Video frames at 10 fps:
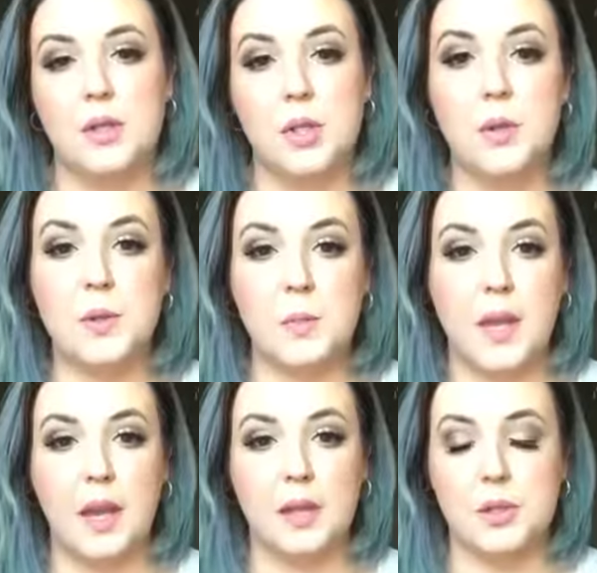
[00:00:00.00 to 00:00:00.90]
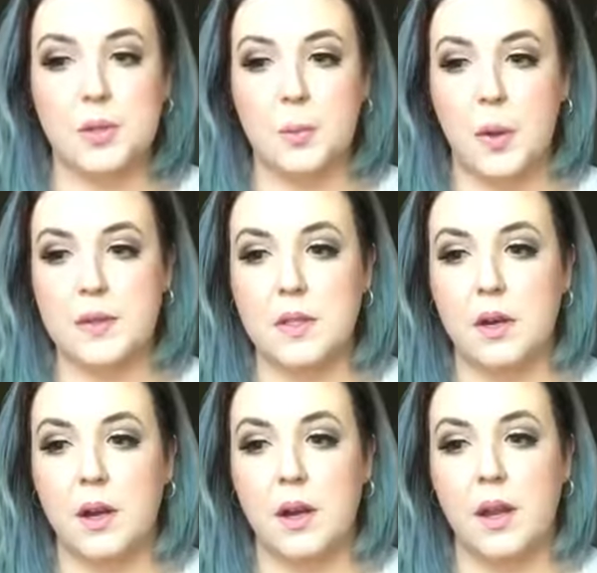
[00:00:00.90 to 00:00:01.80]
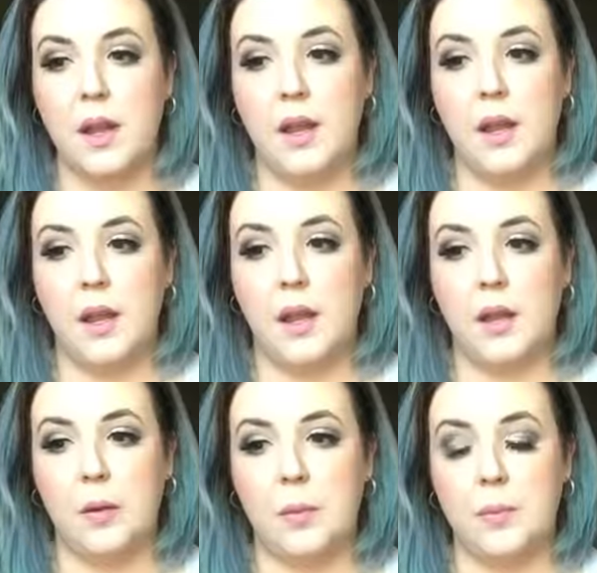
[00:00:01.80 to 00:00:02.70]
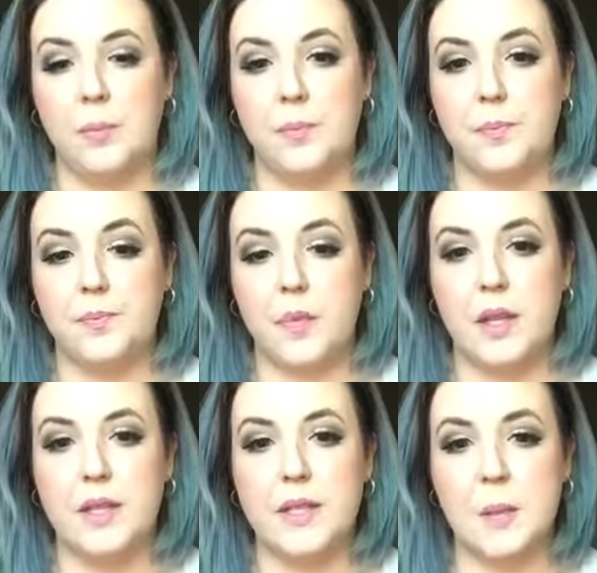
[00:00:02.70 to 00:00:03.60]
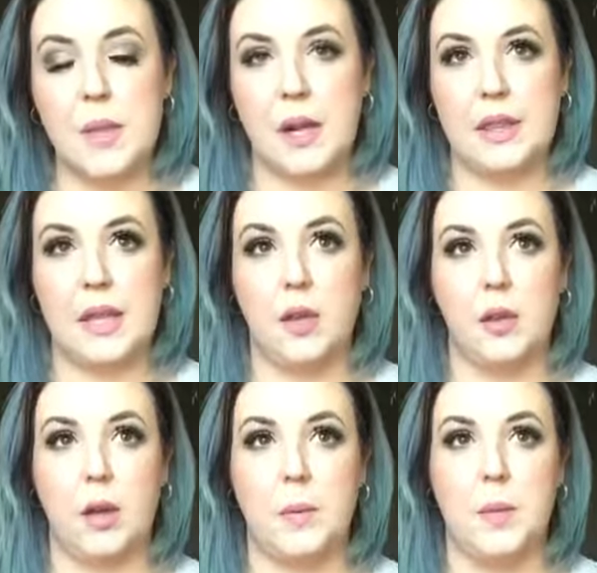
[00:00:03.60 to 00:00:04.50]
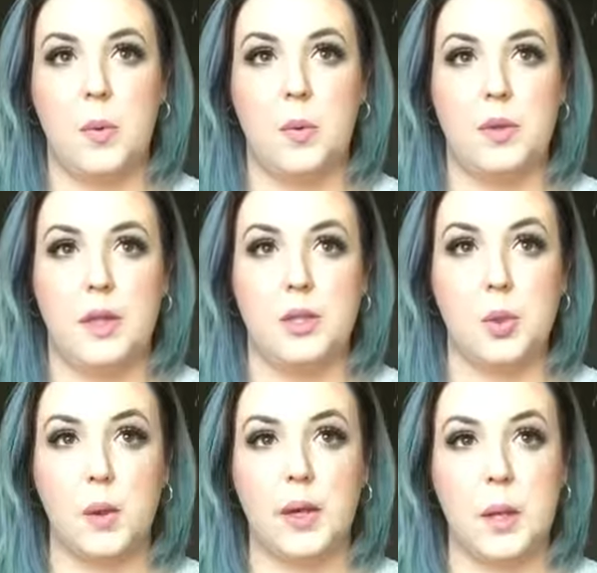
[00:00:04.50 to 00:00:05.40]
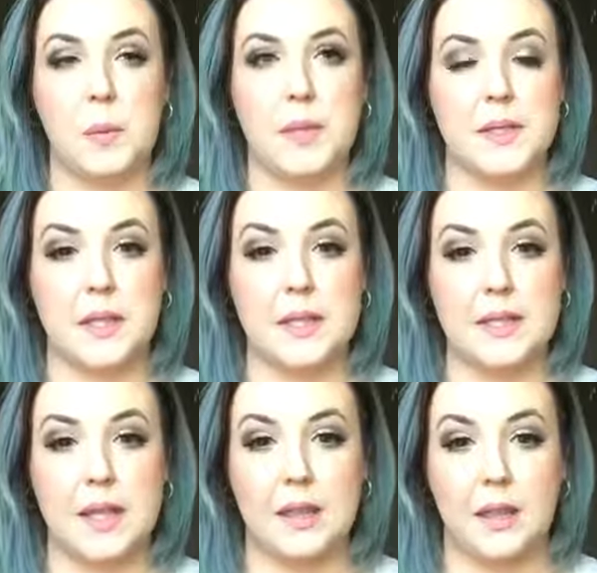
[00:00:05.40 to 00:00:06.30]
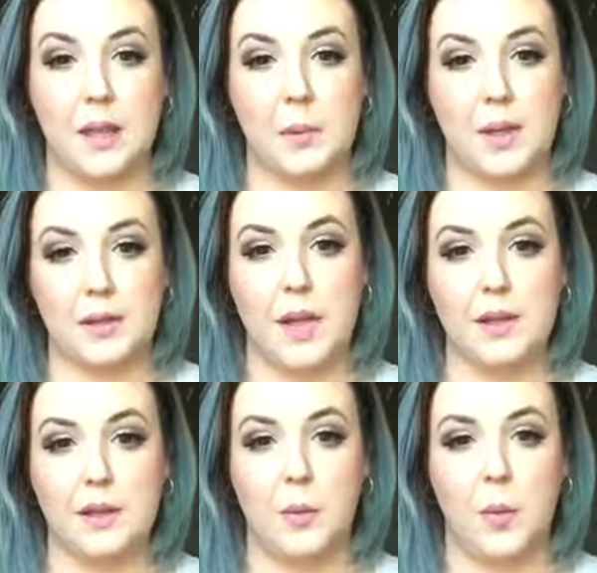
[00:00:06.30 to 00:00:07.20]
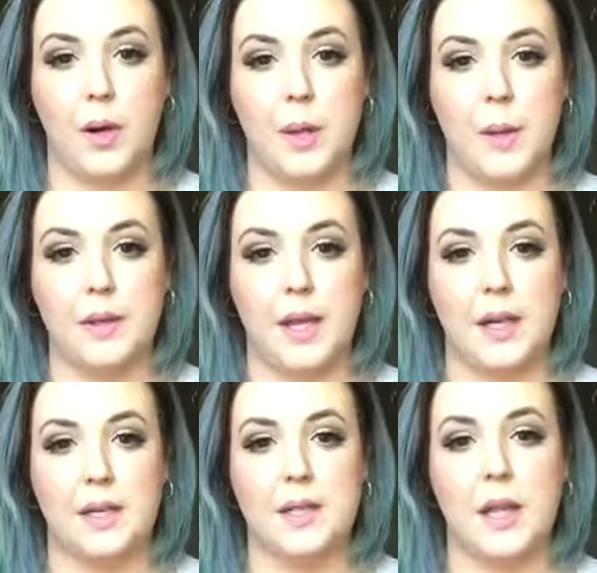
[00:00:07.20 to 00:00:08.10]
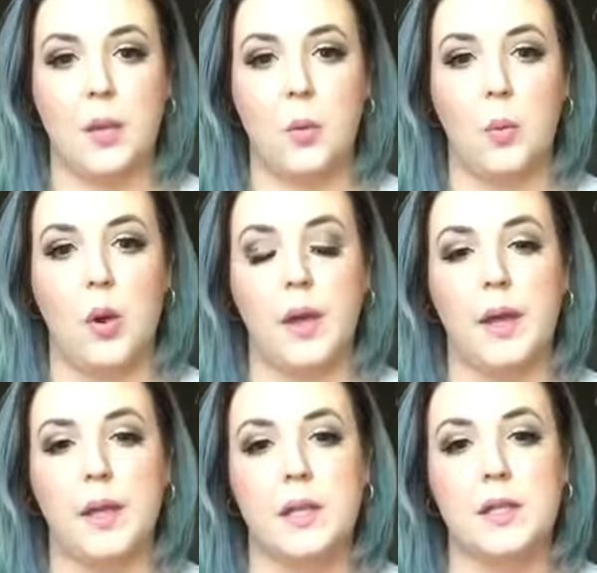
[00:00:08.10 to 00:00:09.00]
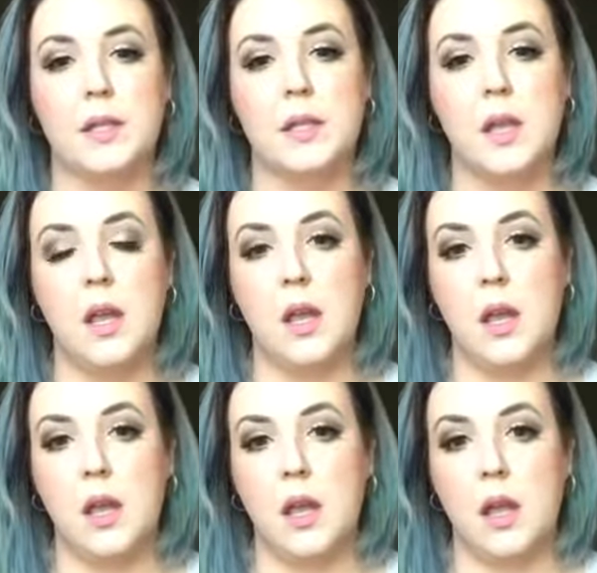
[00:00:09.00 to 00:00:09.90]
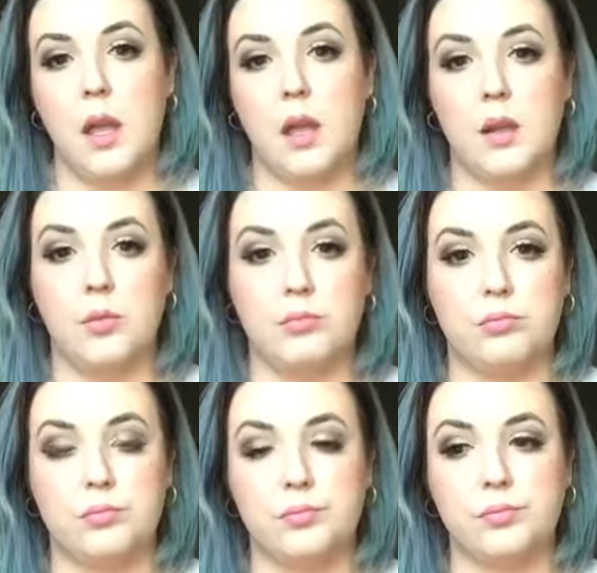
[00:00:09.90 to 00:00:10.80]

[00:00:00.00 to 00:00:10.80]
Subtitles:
choose me as your sponsor? And that's something I think a lot of people, when they join companies like this, they think about that and they worry about that. It's like, what can